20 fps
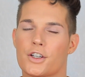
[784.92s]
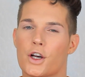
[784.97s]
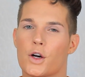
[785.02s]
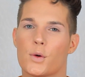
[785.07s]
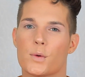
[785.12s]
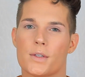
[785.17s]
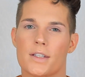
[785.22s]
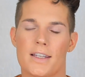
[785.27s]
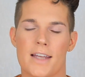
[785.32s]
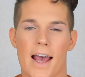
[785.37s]
go
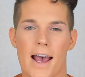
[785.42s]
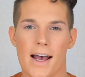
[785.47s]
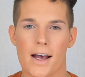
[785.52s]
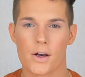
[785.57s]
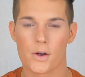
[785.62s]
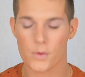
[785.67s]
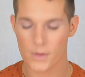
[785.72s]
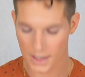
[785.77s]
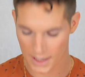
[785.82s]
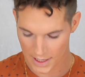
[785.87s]

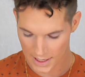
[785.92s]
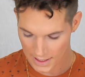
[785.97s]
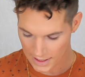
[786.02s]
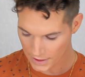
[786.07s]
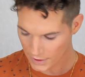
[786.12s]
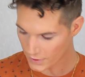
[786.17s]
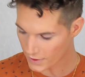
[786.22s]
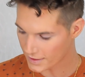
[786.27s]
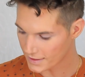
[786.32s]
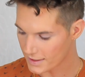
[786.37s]
down.
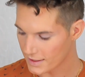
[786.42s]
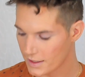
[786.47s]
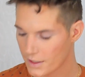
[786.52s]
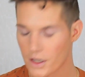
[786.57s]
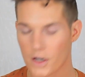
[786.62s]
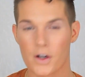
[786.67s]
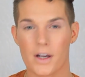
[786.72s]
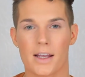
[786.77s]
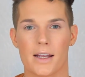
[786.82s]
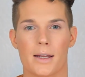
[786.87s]
And I did
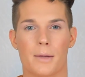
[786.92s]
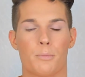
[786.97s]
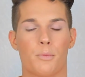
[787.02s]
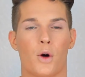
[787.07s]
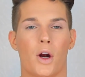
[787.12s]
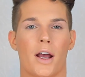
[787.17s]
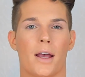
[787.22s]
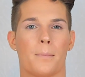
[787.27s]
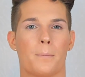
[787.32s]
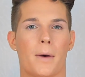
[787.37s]
go ahead and
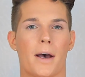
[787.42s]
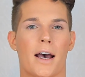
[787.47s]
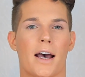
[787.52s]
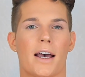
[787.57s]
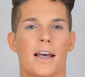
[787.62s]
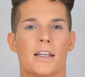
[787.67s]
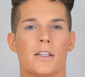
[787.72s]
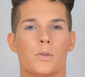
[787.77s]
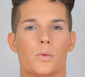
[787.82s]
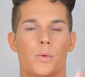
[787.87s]
prime my
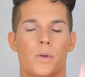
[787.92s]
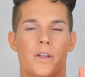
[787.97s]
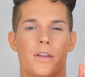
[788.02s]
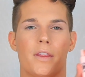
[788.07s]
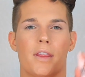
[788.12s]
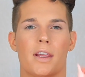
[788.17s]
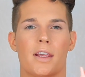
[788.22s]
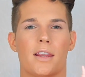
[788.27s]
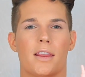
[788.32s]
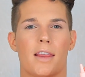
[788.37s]
eyes with
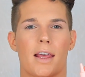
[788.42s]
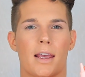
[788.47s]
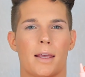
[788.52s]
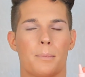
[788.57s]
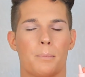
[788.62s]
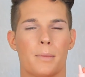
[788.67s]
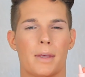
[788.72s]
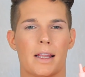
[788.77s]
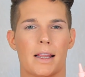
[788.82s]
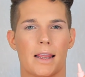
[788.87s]
the Thank
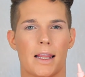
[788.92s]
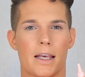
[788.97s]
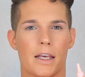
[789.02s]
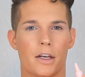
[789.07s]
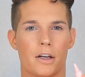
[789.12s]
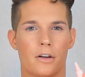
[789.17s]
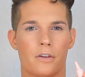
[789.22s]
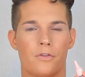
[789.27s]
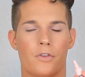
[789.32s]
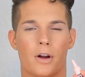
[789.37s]
Me
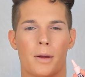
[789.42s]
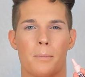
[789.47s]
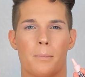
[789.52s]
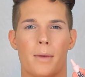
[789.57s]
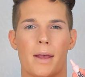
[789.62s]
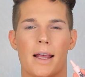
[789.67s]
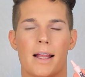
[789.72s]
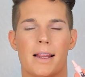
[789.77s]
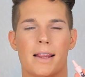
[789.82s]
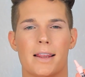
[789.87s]
Later from
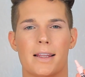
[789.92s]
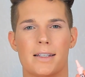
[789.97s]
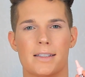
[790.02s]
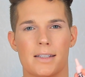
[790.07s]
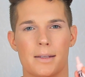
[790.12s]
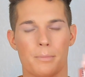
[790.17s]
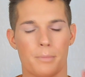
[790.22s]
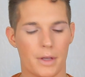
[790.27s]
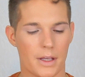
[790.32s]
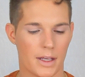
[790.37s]

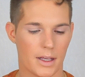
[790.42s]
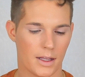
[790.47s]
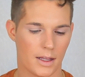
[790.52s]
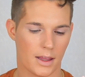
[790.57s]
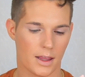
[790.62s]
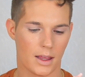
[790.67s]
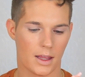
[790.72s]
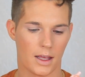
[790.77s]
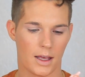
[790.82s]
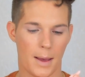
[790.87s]

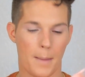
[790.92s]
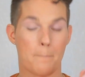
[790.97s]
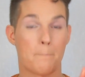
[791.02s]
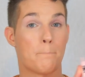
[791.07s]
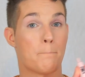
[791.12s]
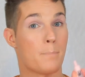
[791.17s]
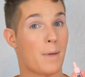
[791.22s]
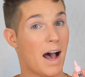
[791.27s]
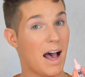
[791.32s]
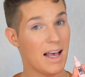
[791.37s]
Elizabeth
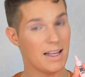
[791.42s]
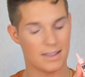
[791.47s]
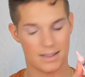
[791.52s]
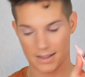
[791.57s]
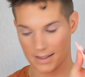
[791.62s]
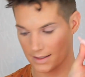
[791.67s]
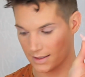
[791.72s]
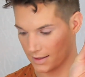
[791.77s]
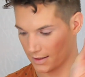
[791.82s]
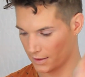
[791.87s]

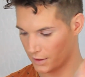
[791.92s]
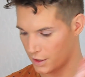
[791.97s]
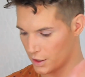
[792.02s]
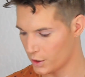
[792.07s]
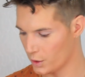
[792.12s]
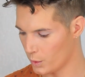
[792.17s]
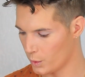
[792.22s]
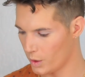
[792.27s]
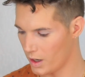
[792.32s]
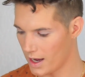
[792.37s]
Mott.
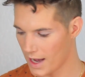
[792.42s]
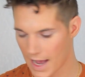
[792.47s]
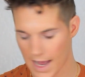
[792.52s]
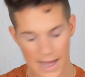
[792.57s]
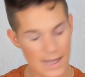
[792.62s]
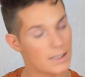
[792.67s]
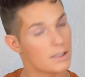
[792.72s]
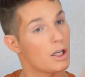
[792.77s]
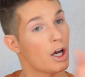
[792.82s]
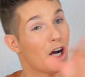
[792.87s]
So,
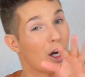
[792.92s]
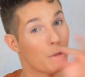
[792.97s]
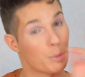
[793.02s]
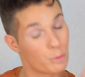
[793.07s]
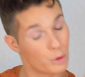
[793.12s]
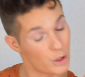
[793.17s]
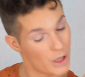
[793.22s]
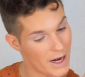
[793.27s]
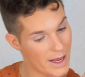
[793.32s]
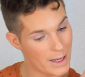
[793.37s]
eyes are
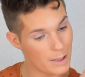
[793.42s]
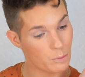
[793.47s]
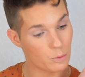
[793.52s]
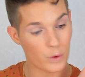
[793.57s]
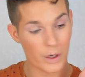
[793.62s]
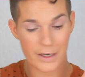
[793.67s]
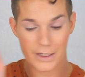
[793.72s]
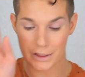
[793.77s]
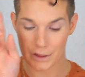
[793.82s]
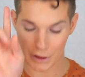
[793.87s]
primed,
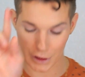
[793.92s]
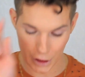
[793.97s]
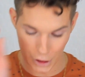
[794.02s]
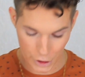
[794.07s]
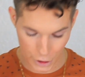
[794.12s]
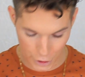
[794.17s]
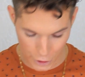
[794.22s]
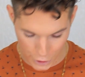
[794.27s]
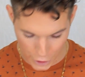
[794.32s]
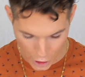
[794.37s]
ready to
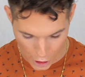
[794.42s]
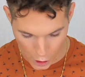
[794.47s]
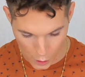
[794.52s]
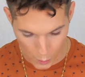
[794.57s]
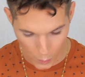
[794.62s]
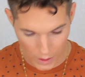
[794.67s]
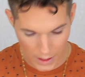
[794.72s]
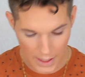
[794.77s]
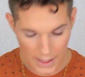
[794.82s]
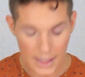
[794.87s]
go.
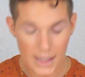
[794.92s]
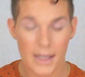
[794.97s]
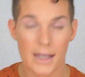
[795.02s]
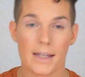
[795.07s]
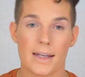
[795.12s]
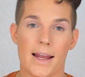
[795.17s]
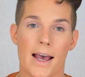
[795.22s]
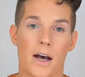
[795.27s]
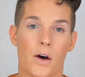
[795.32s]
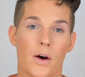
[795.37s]

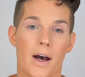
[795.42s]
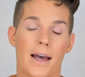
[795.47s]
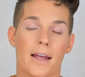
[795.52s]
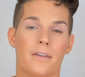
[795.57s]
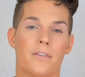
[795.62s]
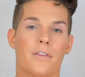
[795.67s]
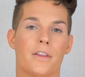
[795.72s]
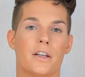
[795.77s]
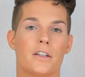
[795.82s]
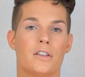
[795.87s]
Now, out
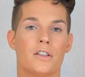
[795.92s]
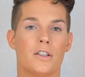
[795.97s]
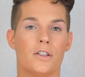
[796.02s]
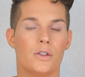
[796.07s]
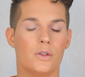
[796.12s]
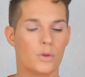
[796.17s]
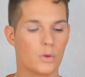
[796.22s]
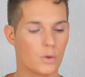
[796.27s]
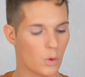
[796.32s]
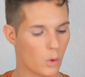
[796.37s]
of the
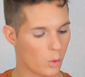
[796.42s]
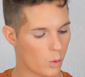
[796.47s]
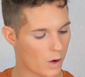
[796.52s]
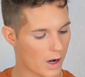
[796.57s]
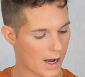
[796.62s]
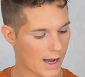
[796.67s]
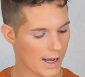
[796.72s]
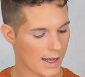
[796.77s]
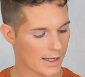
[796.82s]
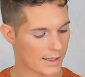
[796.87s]
two
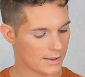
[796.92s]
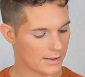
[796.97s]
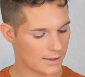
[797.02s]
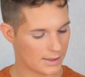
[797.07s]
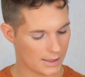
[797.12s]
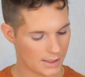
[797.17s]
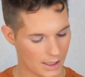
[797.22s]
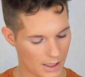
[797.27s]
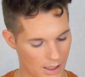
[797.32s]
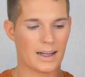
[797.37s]

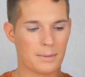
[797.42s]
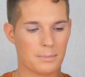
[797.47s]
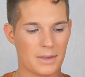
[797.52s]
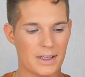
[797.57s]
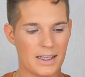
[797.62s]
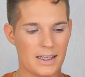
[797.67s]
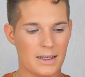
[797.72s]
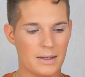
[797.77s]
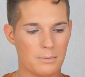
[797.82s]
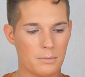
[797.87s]
quads, I'm
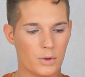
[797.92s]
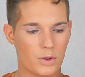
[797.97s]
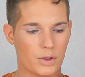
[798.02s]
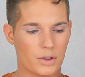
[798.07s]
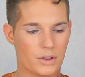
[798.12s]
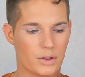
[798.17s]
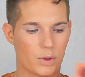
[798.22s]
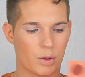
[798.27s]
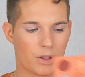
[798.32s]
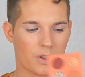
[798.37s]
leaning more
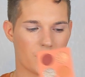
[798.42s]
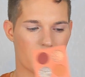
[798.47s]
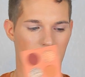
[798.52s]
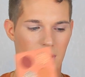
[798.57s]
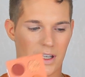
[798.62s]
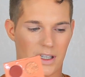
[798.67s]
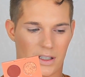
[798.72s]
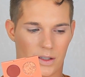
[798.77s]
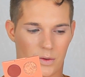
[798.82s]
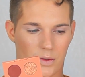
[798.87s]
towards
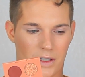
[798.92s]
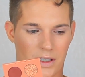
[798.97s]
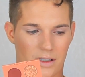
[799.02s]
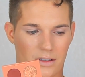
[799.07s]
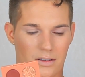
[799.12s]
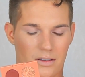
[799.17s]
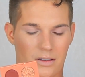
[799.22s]
this one.